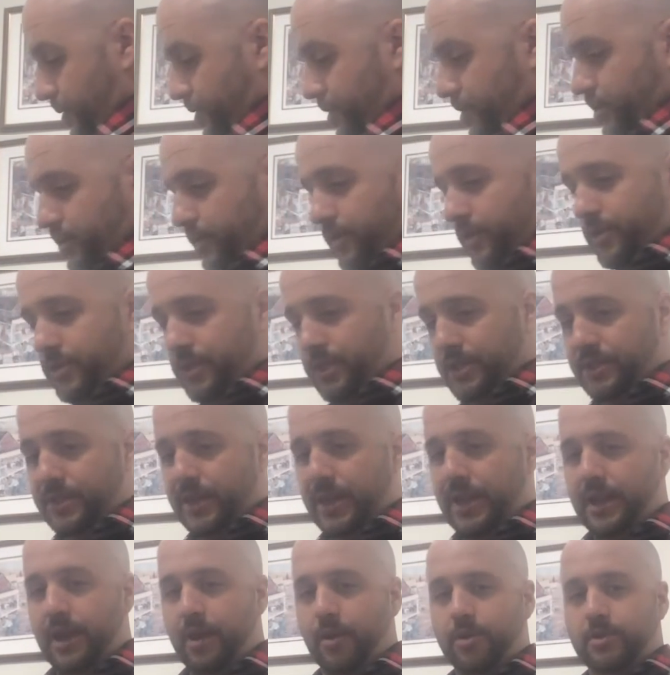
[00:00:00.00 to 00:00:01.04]
position for 6
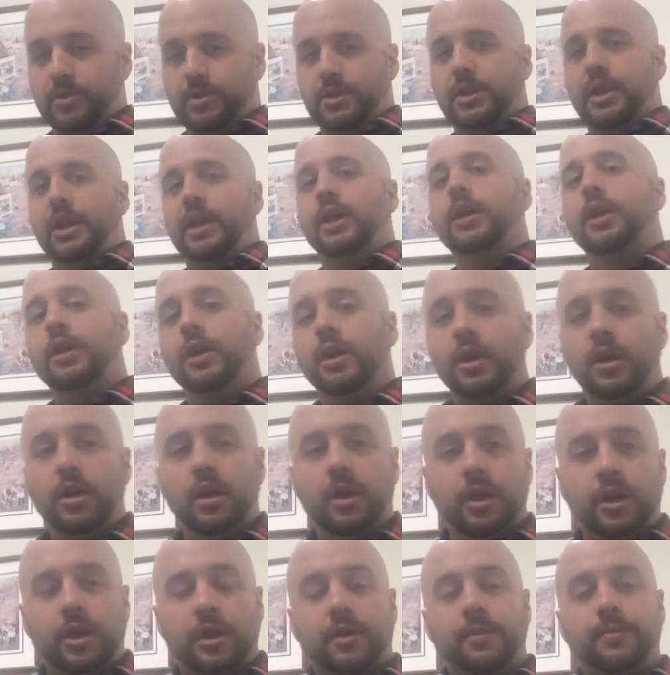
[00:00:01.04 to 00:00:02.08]
to 8 hours a night.
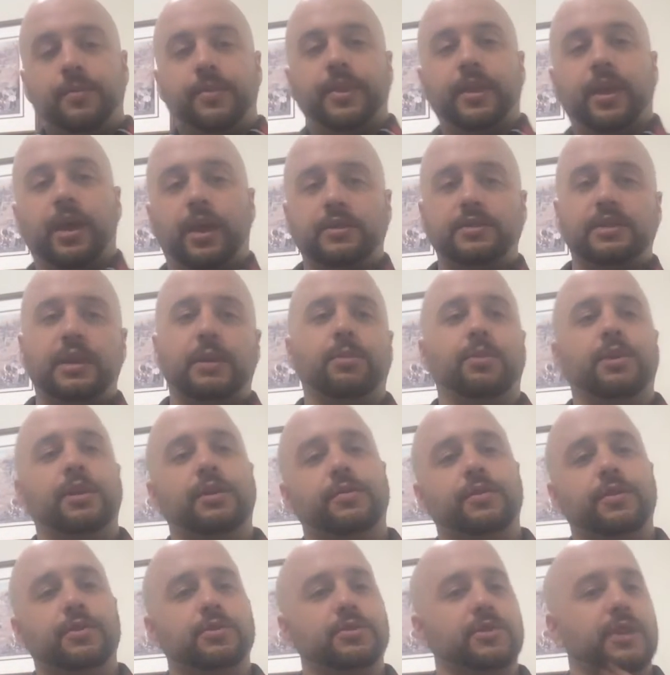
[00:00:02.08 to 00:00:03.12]
Same
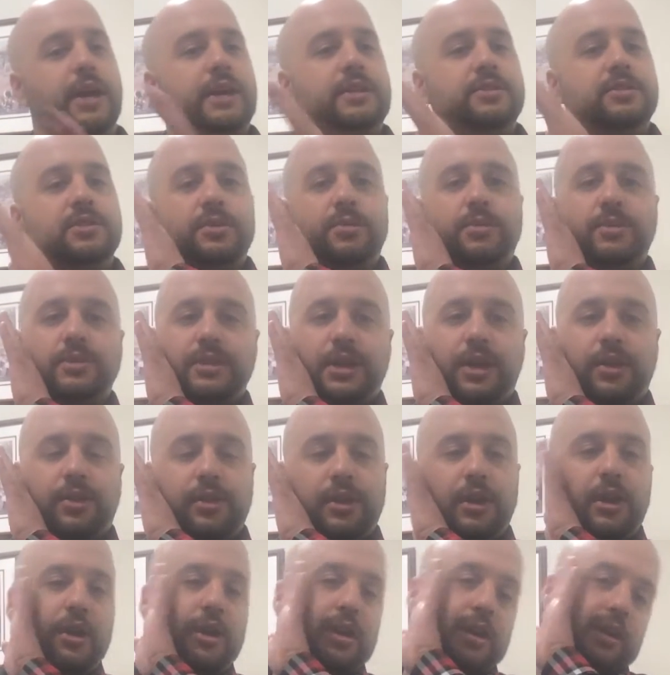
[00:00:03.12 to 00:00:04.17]
thing for you side sleepers out
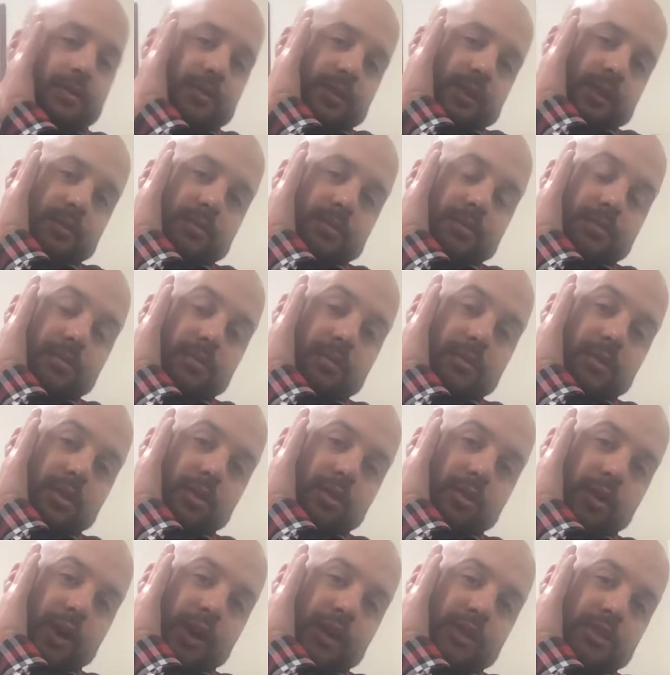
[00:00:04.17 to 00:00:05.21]
there. If it
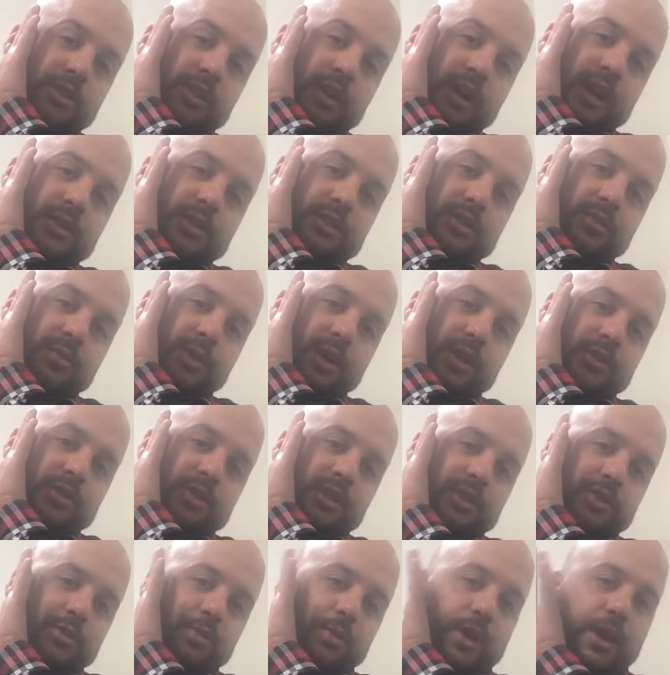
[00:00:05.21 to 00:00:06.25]
cranks your head too much
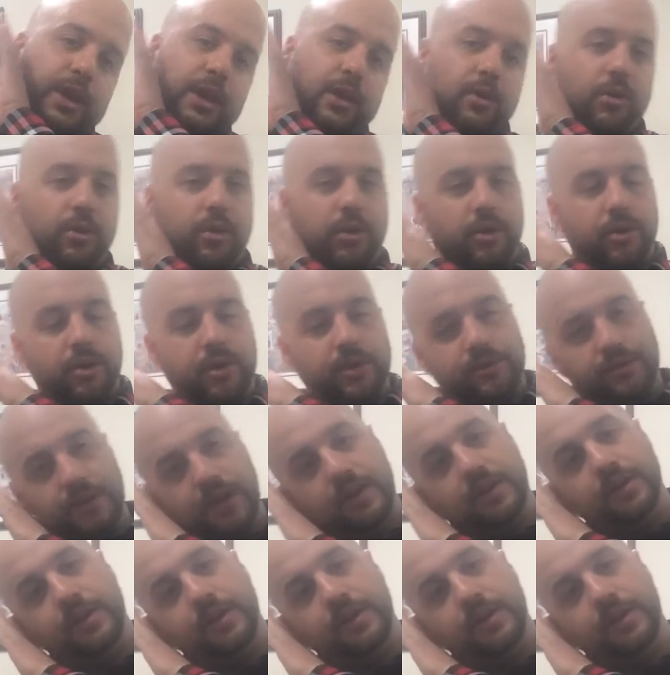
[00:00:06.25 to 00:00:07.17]
this way, or it's not